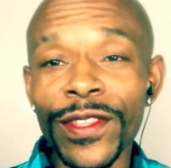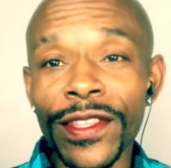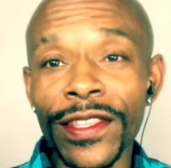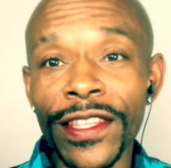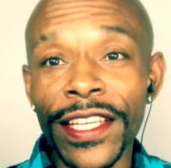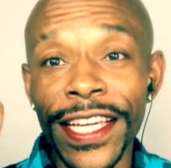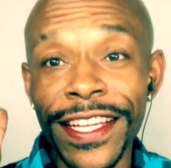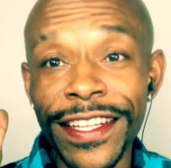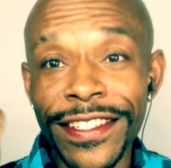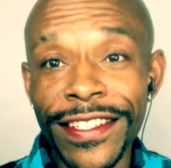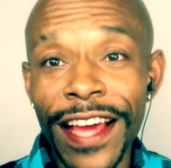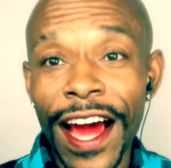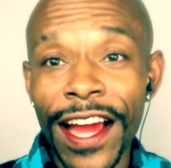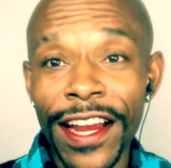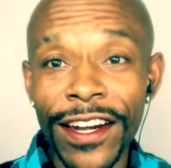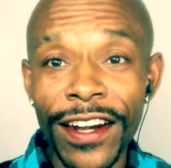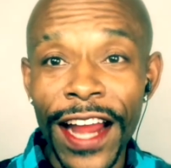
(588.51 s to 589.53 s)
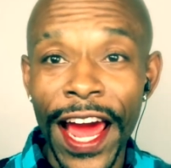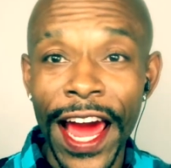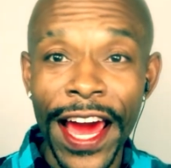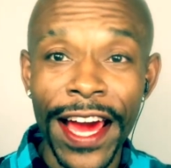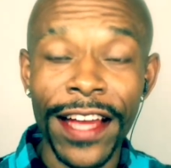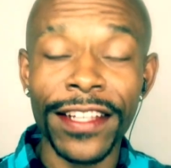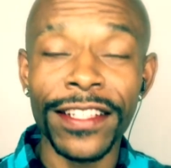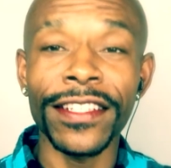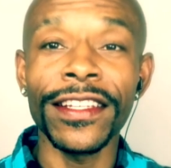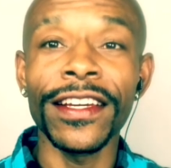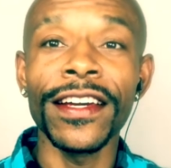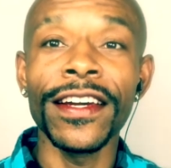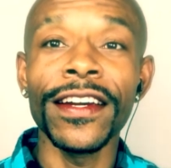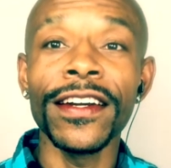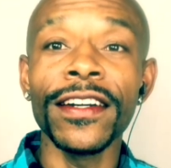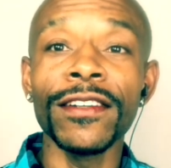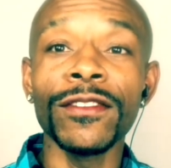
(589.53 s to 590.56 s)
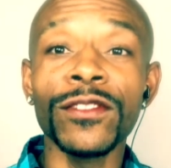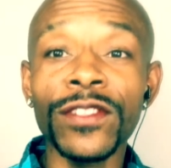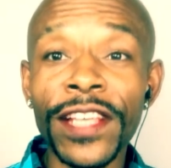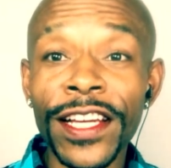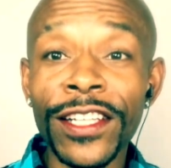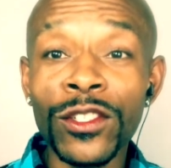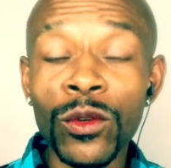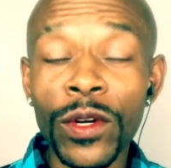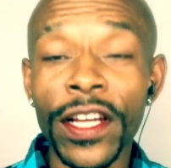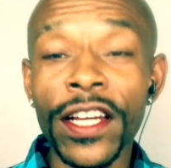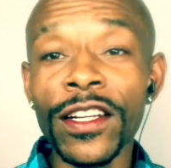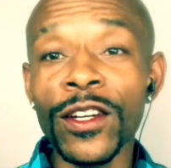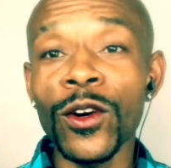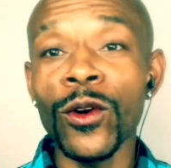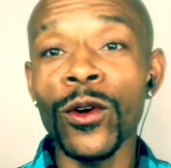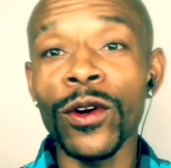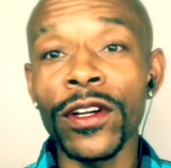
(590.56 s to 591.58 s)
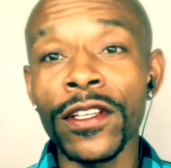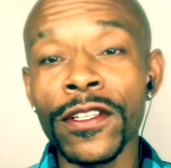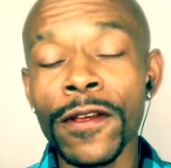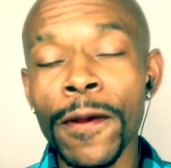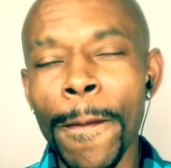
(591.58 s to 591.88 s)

the entire act of sexual intercourse,